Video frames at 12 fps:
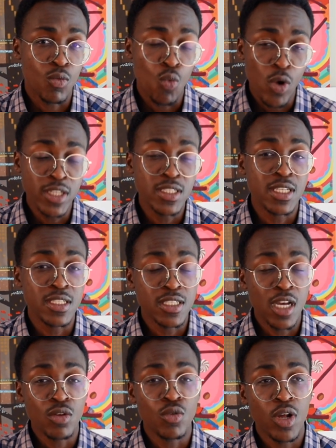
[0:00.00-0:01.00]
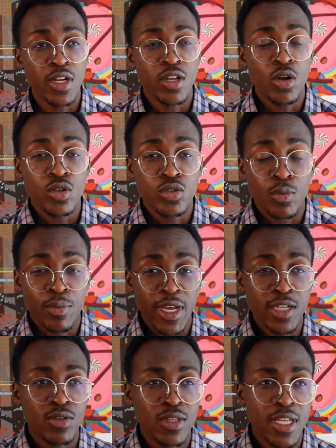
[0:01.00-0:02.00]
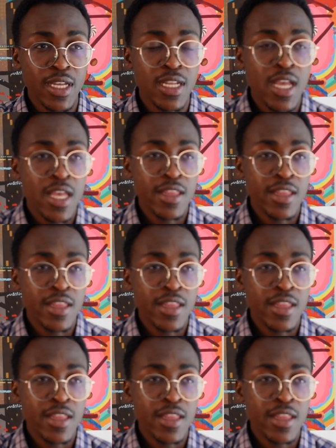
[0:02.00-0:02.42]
wants the sound quality also matched with that,